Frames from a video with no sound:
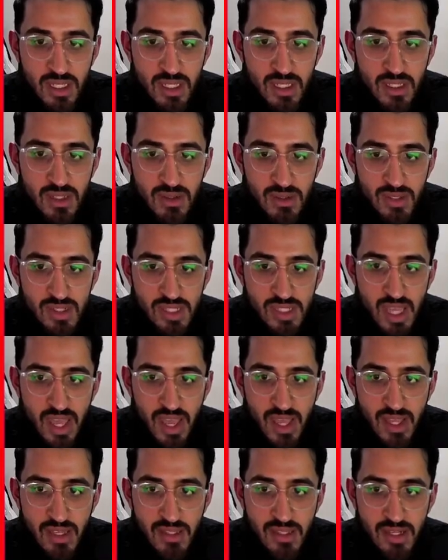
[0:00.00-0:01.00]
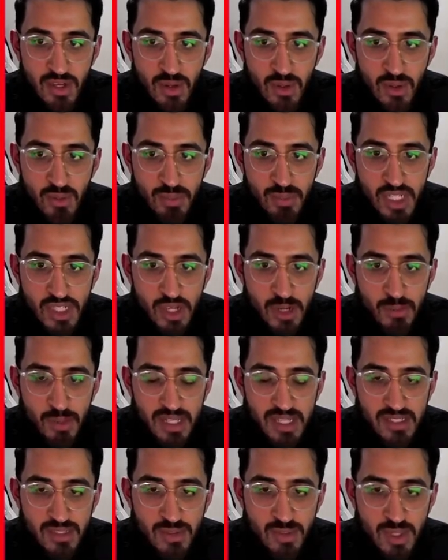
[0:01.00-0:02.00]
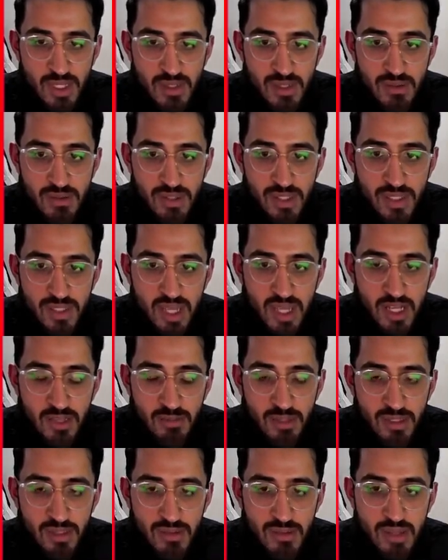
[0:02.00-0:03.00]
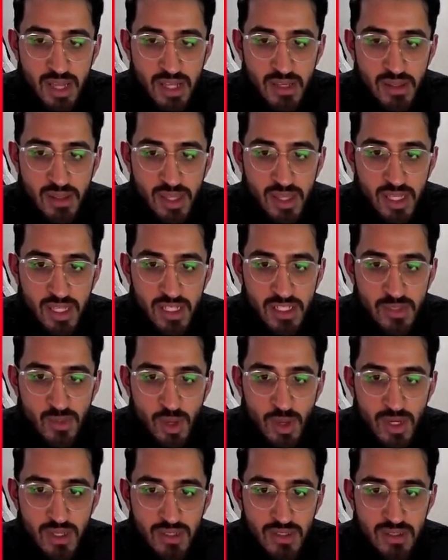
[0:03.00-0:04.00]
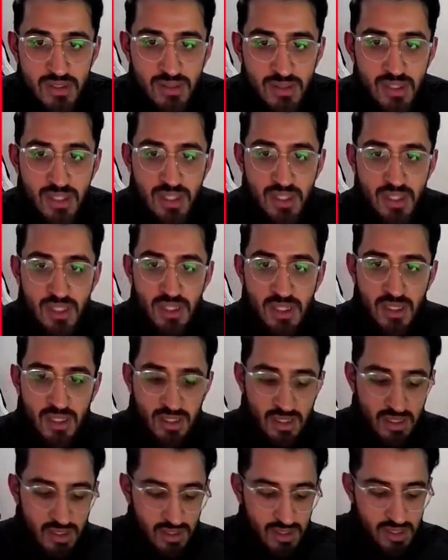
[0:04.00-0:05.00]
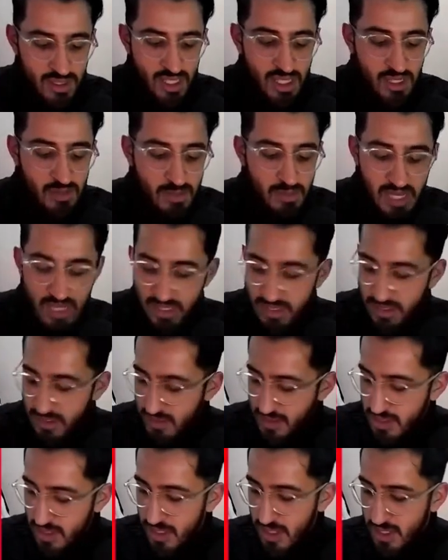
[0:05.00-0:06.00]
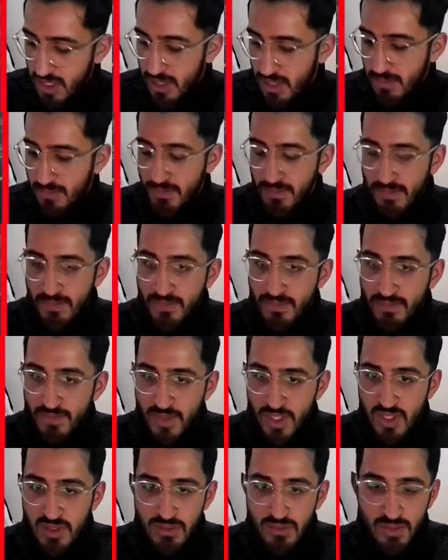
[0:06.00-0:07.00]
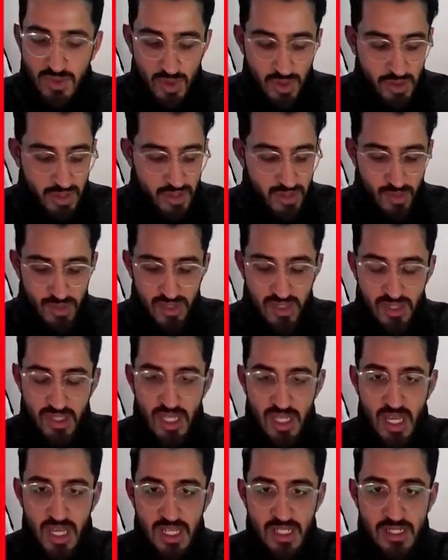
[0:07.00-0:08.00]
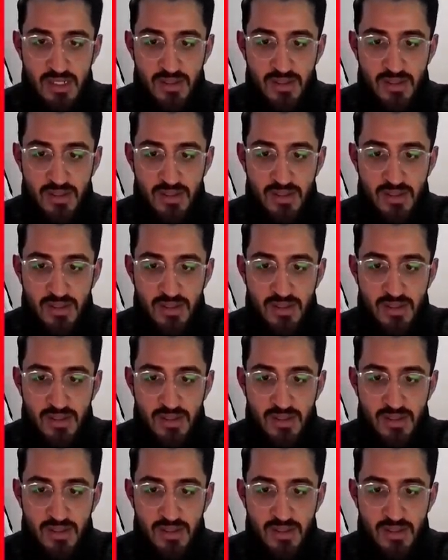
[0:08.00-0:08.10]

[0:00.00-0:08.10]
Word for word: on its head. I know Bishop has a weird helmet head thing as well. That's kind of mad. Um, sorry, that's one side.